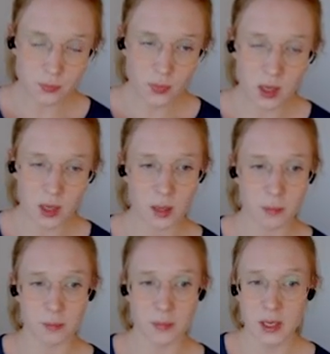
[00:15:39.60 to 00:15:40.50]

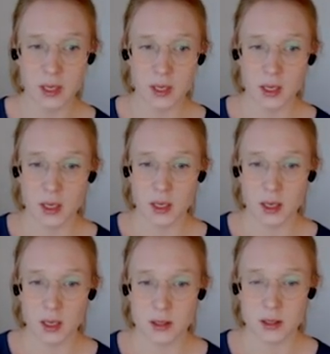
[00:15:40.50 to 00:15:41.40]
um,
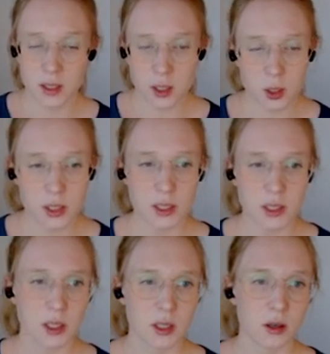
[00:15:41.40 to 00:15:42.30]

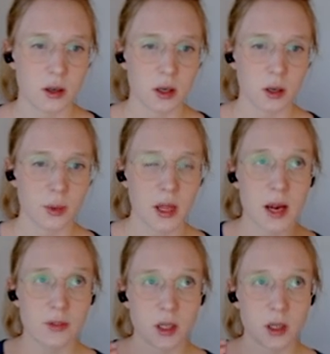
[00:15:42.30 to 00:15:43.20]
security uh, with
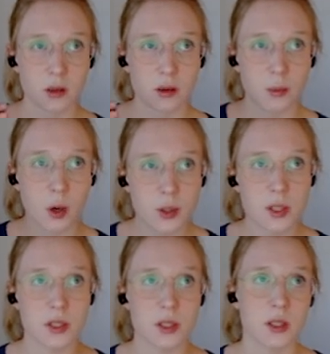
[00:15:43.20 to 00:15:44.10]
having
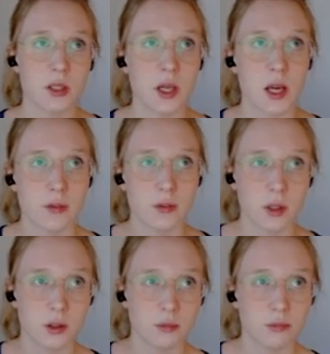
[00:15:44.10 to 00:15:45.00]
processes and
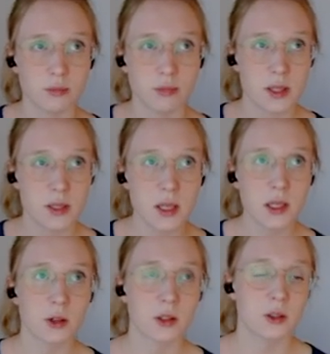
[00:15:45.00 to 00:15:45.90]
having PLC
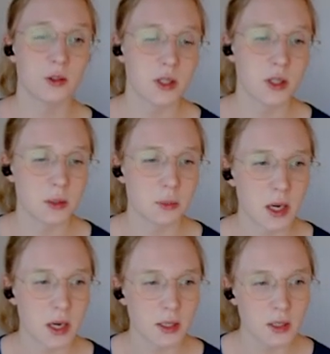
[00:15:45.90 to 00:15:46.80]
characteristics in
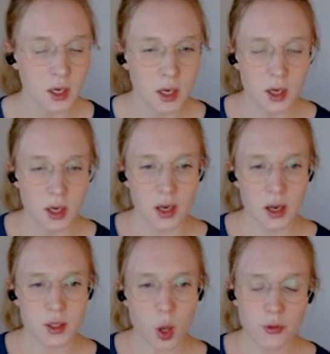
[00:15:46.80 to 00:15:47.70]
mind
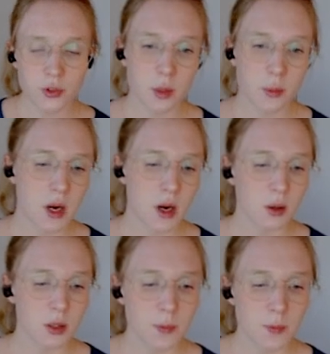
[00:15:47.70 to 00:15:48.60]
is often
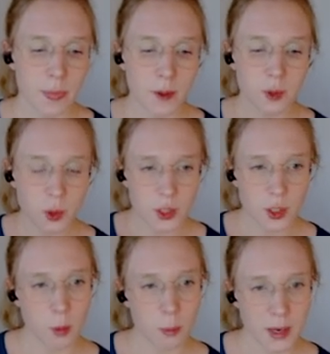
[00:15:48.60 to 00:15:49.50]
about reducing
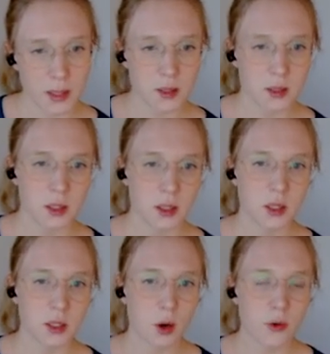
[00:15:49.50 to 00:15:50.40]
complexity.
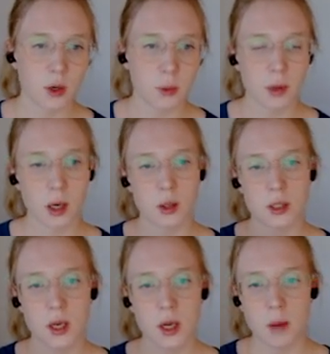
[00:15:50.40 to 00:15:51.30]
It's often
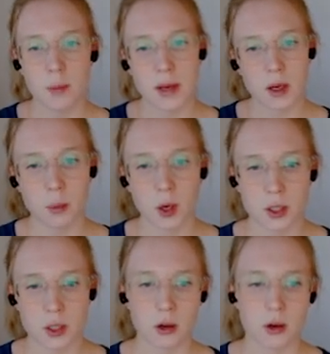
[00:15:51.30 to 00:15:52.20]
about better
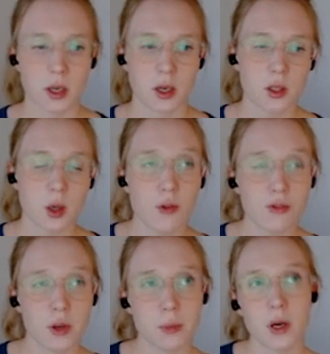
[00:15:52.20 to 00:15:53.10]
monitoring. It's
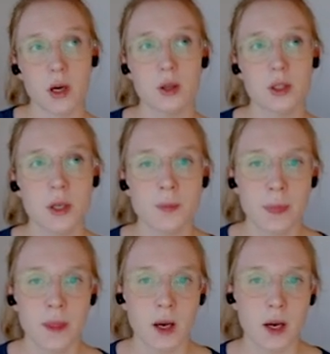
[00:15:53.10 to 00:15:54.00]
often about
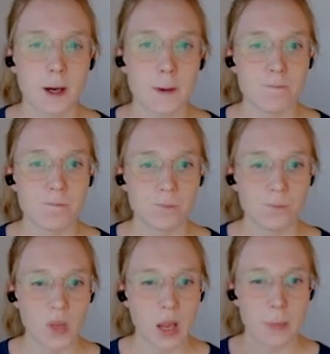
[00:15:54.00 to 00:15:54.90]
um,
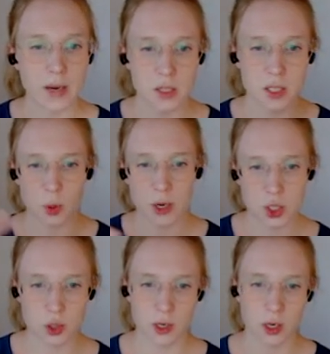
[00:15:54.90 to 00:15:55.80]
better
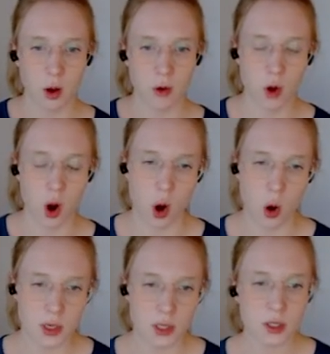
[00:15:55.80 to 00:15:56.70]
structuring of
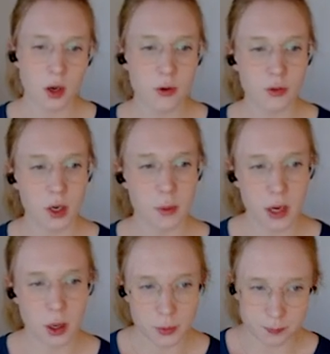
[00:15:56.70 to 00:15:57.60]
code. It's often
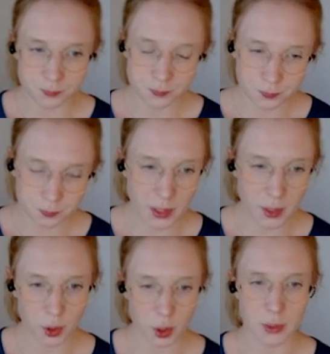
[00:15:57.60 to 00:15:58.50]
about better
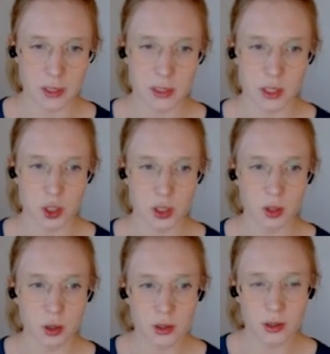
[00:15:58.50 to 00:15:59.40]
documentation. And
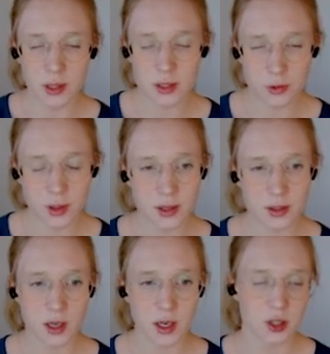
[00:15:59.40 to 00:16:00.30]
all these
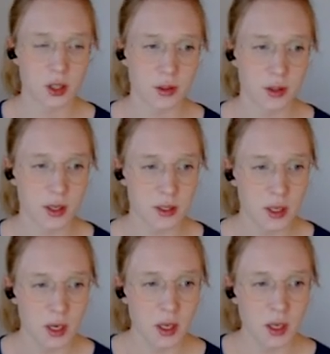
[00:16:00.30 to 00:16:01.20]
things are actually things
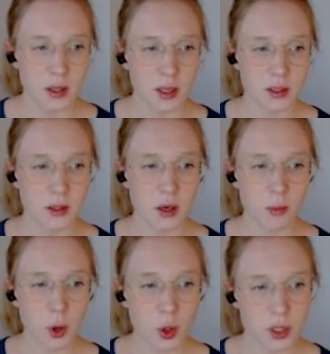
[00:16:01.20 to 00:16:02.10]
that
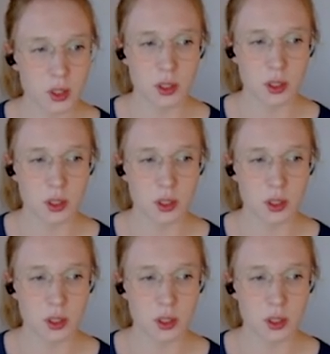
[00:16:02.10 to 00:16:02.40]
mostly